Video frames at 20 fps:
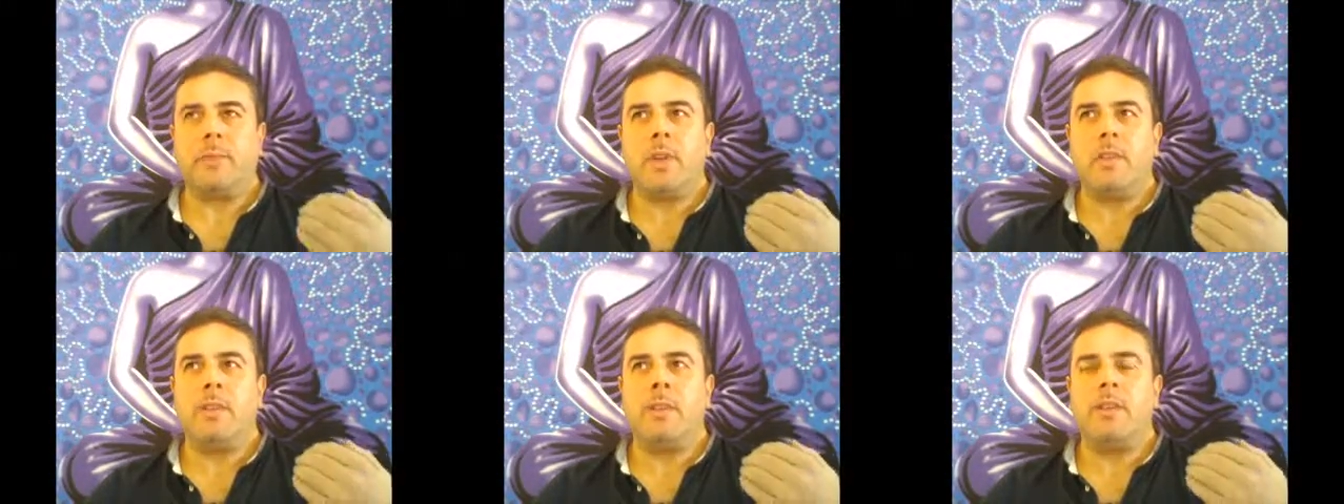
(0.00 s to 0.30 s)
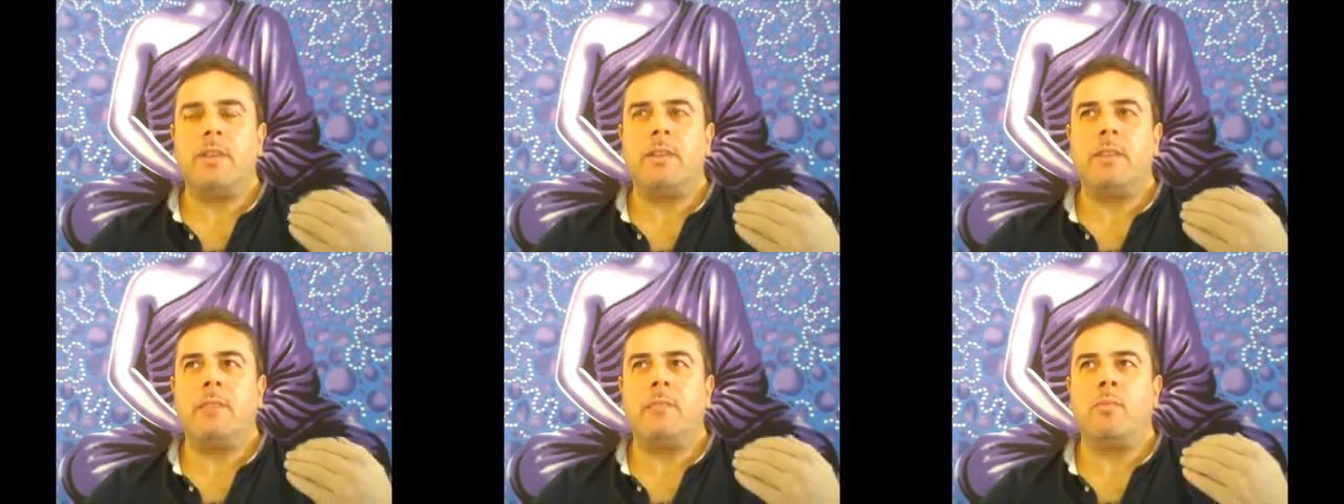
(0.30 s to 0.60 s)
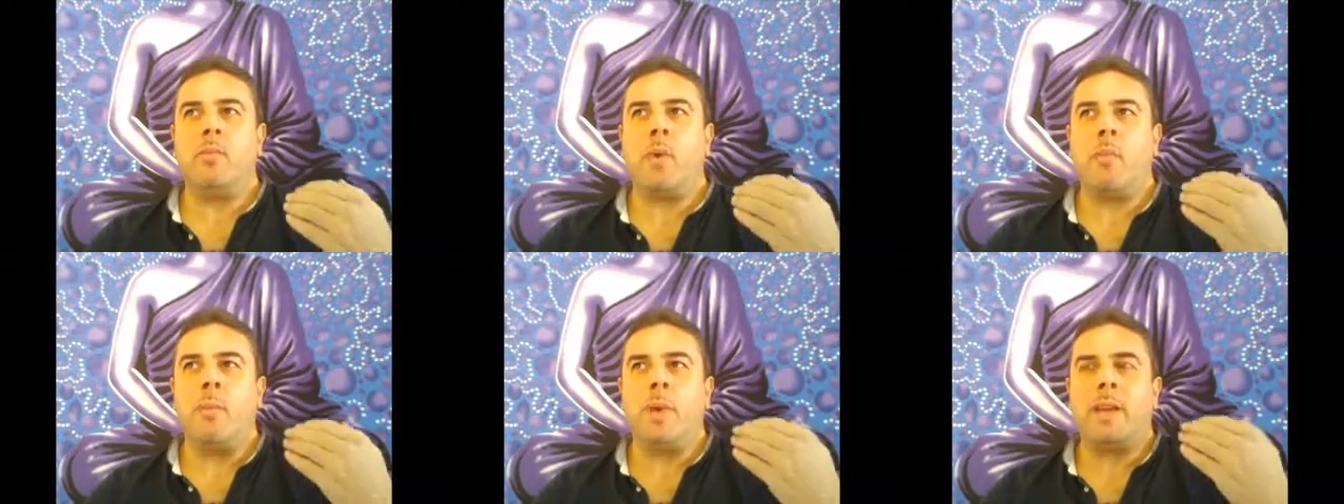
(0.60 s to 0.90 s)
that,
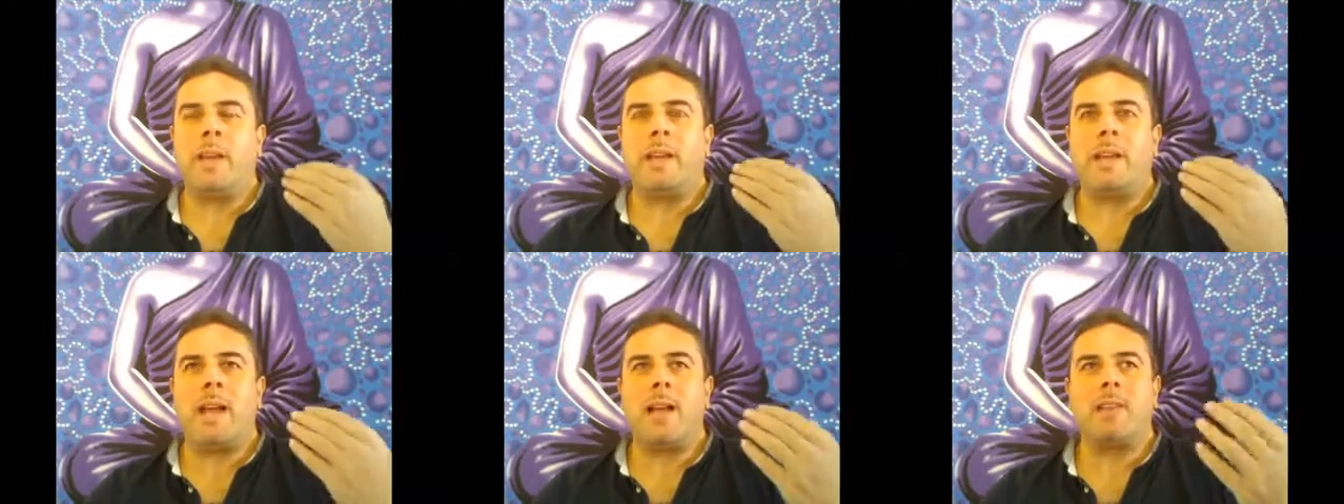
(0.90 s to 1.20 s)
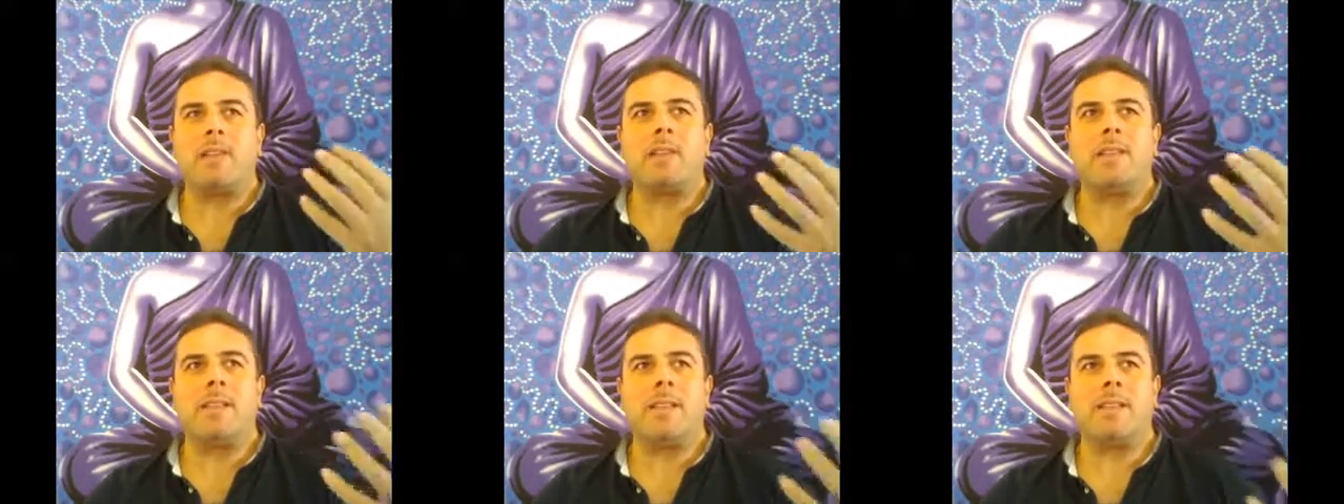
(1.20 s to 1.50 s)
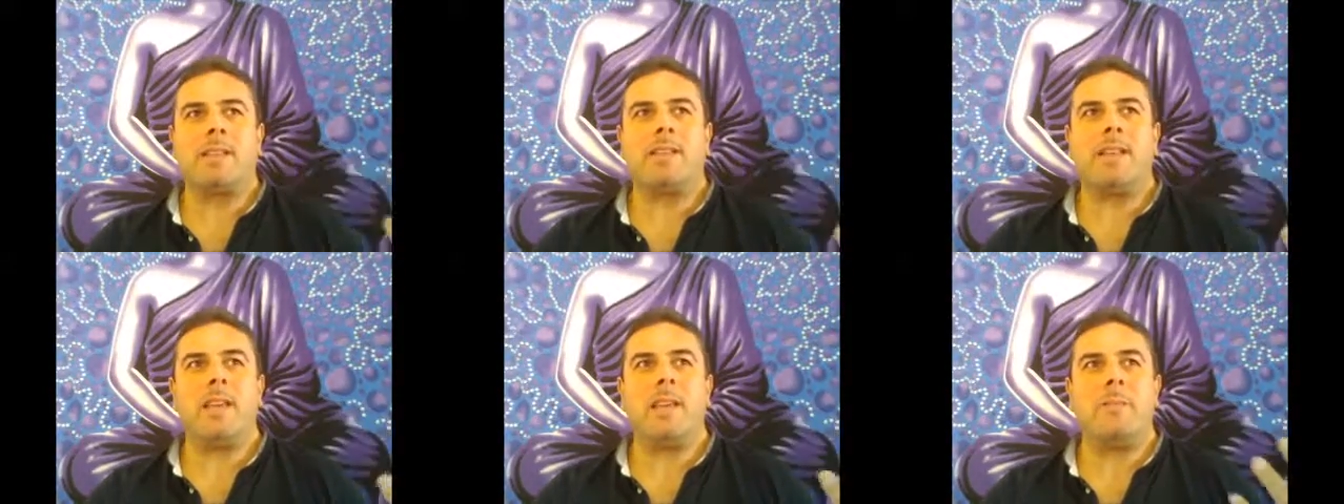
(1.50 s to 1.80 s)
what we can actually
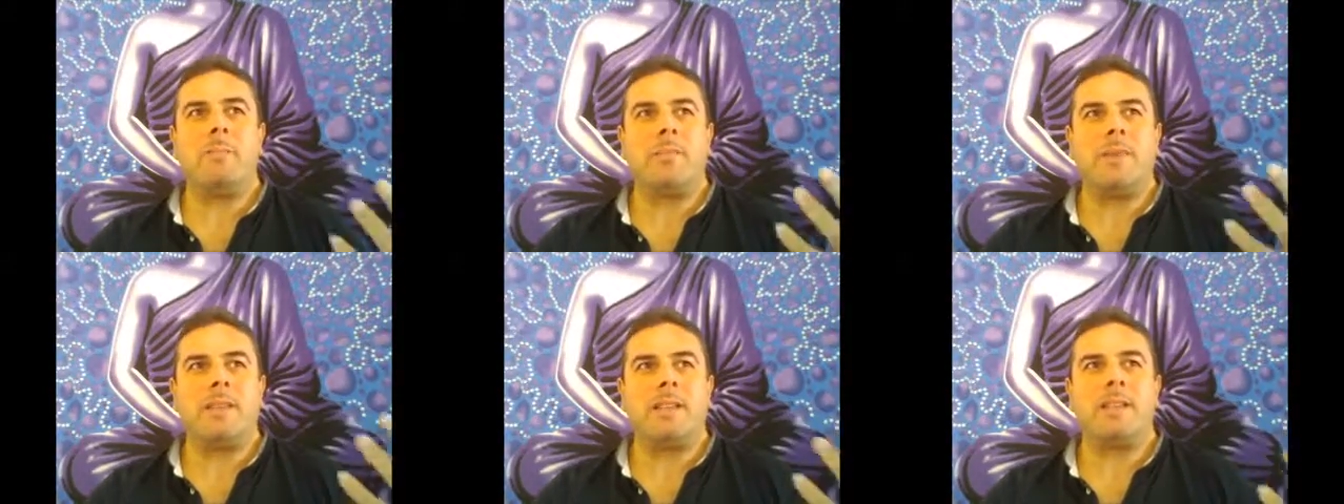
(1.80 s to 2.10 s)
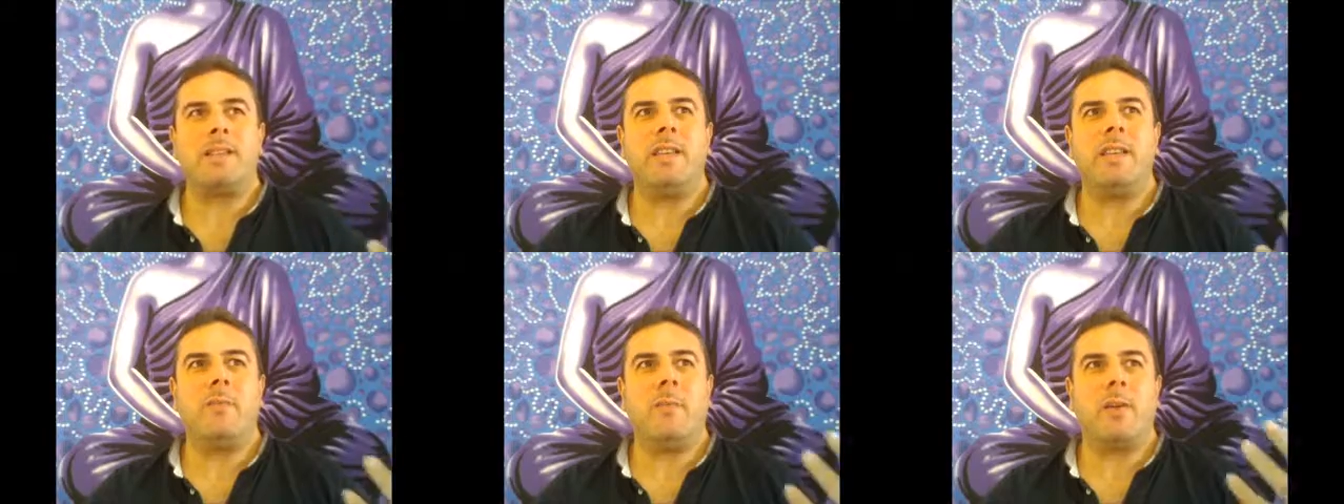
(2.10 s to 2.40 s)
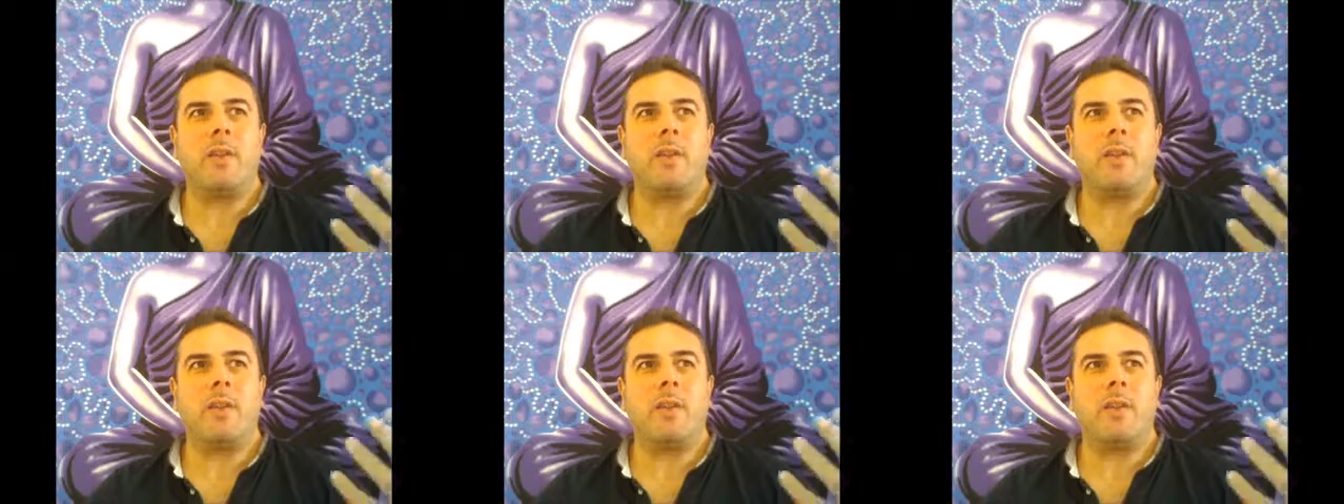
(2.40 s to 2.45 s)
see and perceive